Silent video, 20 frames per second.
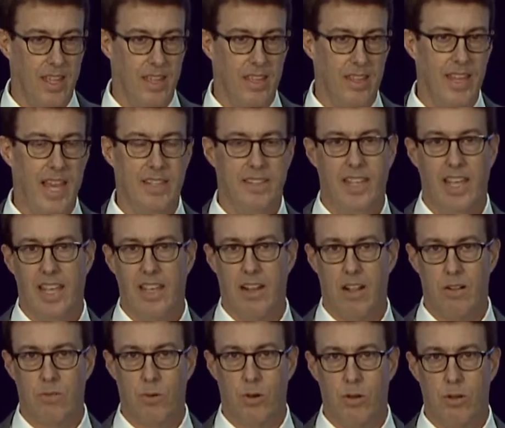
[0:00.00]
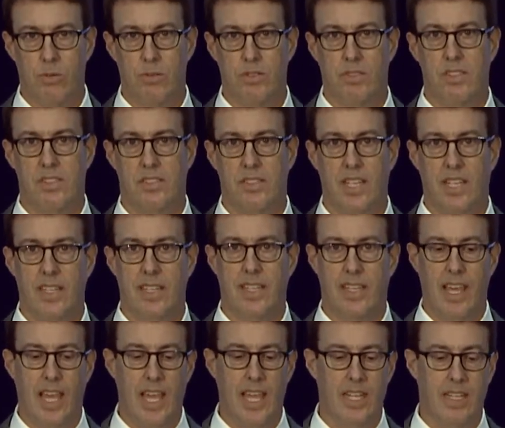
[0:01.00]
And that day, our role was to sit at the
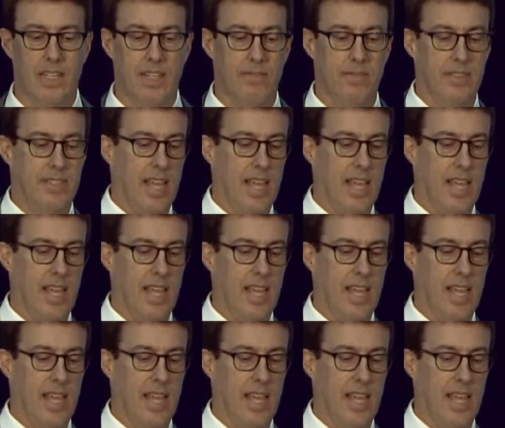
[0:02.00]
gate of the